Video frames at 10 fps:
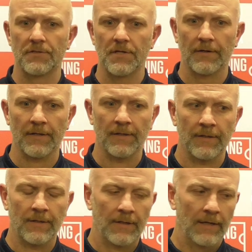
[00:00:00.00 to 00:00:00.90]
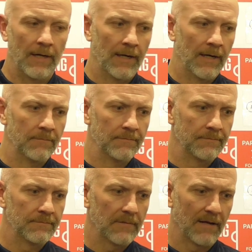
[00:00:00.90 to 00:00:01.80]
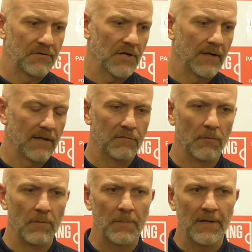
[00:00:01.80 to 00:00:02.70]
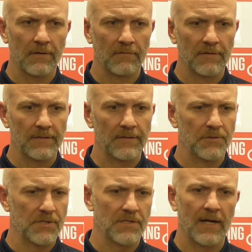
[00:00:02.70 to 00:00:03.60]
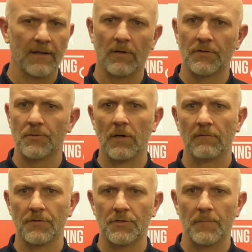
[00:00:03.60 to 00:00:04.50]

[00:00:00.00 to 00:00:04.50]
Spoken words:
good side. And they've shown that the form they've been on, I think. You were just saying about 12 on the